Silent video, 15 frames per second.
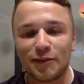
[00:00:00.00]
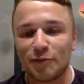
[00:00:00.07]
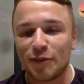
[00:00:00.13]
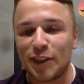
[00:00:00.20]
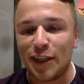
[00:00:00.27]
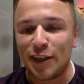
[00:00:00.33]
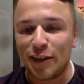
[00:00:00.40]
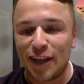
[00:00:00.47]

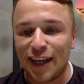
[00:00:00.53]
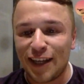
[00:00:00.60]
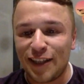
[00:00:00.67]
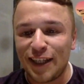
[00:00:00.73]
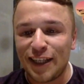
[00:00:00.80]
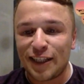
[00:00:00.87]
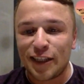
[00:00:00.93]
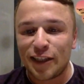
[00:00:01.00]
sitting like
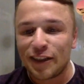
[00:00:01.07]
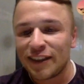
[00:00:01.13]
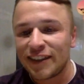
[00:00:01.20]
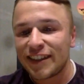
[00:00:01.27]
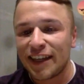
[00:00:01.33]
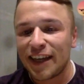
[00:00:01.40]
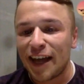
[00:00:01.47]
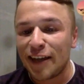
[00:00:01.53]
this and
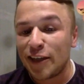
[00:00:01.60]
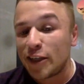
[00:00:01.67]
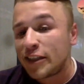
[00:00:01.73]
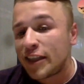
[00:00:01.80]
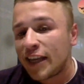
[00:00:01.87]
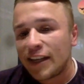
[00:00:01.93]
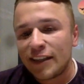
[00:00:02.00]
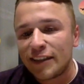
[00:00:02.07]
uh,
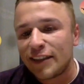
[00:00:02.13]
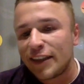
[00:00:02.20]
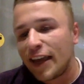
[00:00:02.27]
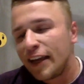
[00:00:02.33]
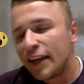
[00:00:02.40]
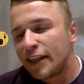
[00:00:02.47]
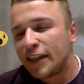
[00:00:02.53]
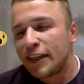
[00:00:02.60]
understand
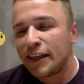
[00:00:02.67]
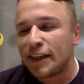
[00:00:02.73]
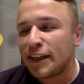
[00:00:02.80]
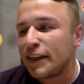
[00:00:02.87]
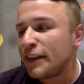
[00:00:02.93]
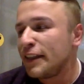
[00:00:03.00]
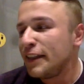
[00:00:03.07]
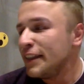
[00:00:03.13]
like
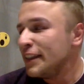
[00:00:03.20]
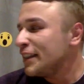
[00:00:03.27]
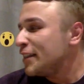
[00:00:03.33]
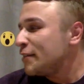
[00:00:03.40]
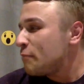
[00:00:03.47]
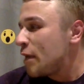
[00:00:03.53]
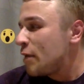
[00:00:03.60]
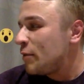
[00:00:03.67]
uh,
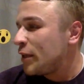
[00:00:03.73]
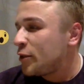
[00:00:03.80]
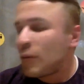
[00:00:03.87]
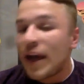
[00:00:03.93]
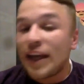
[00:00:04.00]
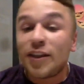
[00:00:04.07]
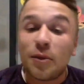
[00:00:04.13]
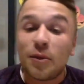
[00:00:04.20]
maybe
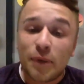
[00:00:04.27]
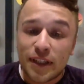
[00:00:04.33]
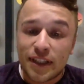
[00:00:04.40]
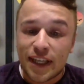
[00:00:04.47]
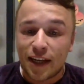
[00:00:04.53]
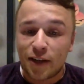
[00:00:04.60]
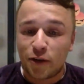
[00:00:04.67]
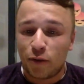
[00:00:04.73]
twenty
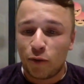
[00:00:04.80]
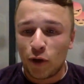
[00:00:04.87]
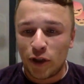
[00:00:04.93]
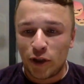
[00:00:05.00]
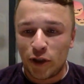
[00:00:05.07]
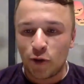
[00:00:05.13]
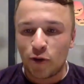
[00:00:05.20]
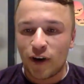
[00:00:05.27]
percent of what
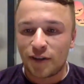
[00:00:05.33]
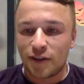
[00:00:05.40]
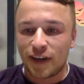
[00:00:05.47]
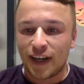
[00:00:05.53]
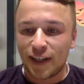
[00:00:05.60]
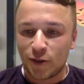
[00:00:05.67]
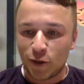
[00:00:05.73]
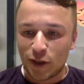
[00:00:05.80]
you are
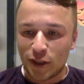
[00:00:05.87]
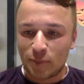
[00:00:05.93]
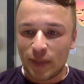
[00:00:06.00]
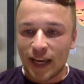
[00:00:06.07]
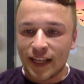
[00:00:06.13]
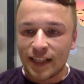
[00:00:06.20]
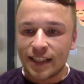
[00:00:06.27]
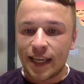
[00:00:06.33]
trying to
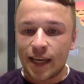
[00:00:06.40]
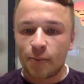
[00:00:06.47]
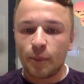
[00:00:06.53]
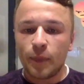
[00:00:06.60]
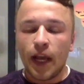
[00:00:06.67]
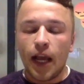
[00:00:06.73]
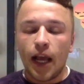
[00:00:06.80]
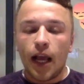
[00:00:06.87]
explain them. Yeah.
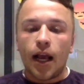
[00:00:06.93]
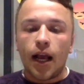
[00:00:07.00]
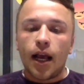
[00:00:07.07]
Uh,